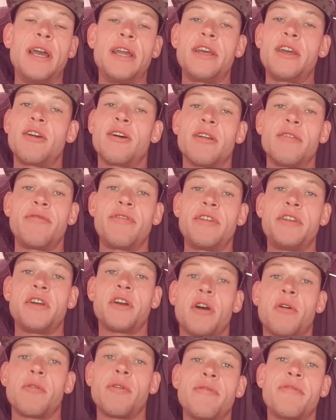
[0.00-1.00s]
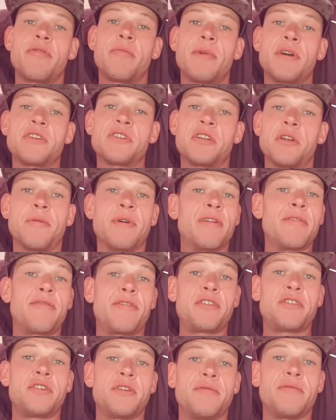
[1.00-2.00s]
any kind of video or information about
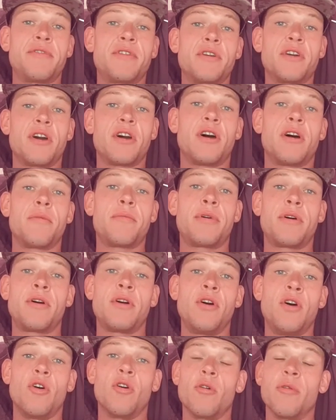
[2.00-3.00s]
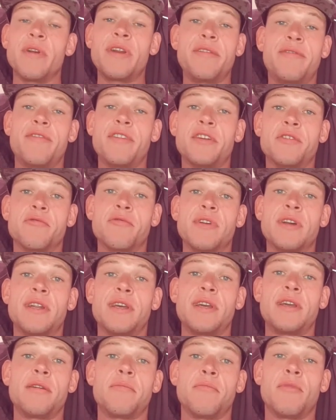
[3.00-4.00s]
fishing for carp, or any fish
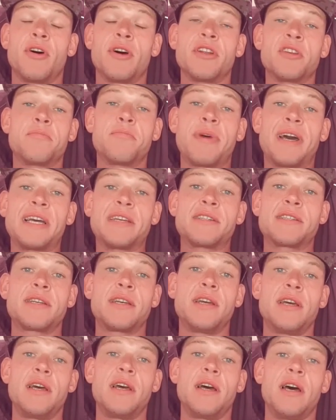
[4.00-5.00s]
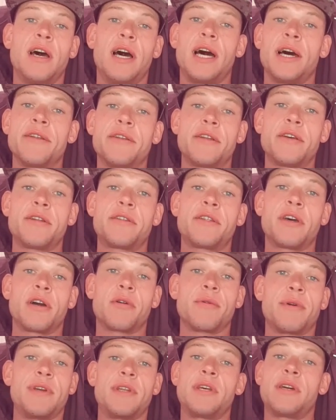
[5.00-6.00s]
really, minus bass, under
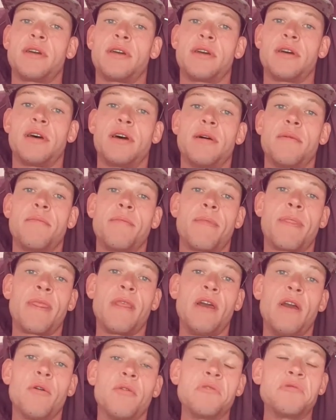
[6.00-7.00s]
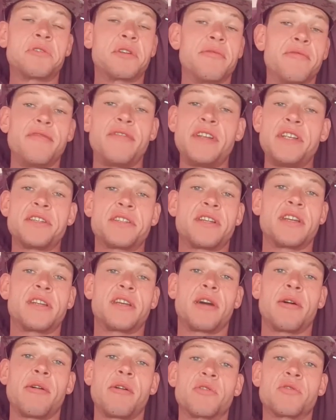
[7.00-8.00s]
duckweed. We was convinced
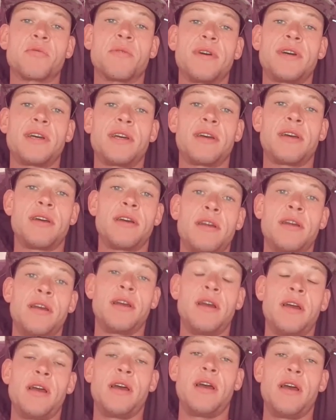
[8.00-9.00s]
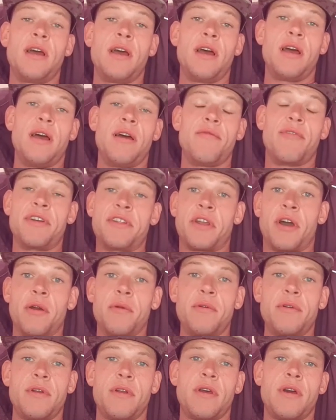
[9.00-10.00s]
they'd go elsewhere. They
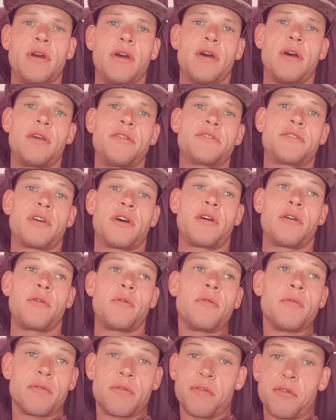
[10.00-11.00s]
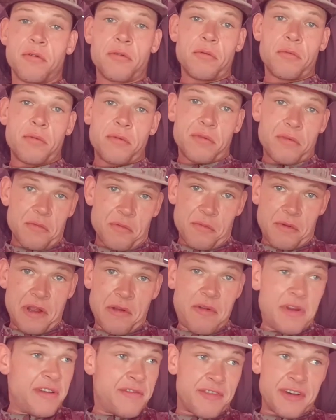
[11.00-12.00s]
don't, so
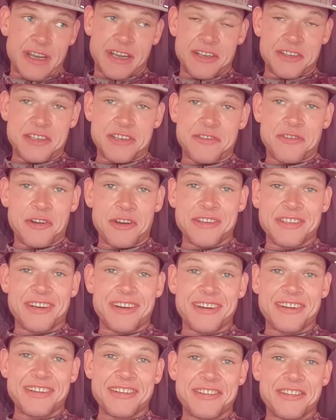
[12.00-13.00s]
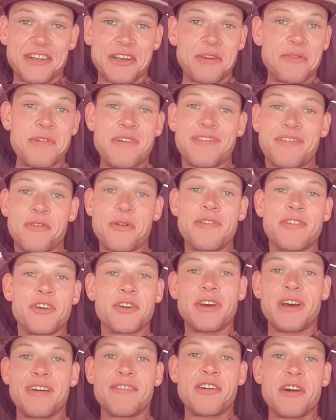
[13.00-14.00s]
we're innovators as far as I'm concerned. We've
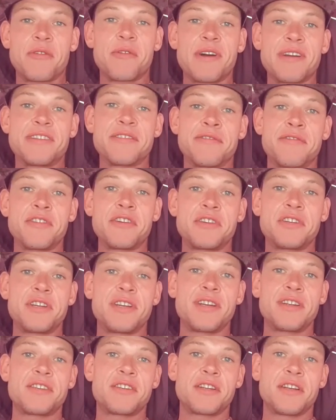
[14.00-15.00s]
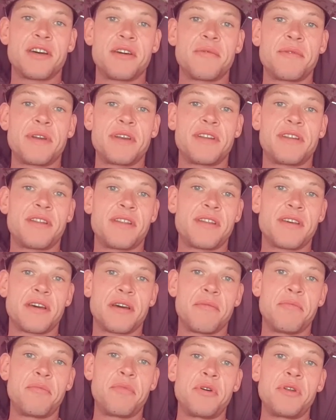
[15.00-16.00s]
gone out of our way to fish it, do you know what I mean?
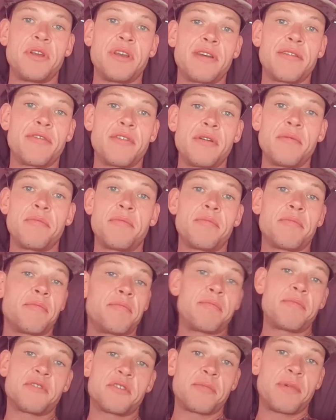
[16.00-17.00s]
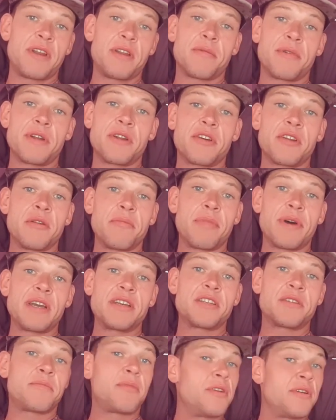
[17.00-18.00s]
Put the effort in, spent the money on the
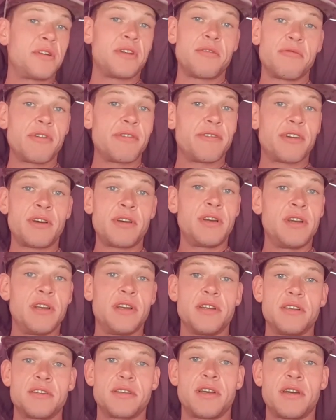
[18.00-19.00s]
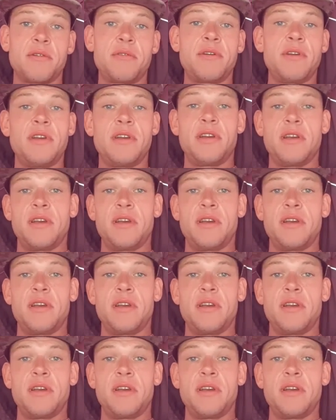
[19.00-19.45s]
bait to put in the river, so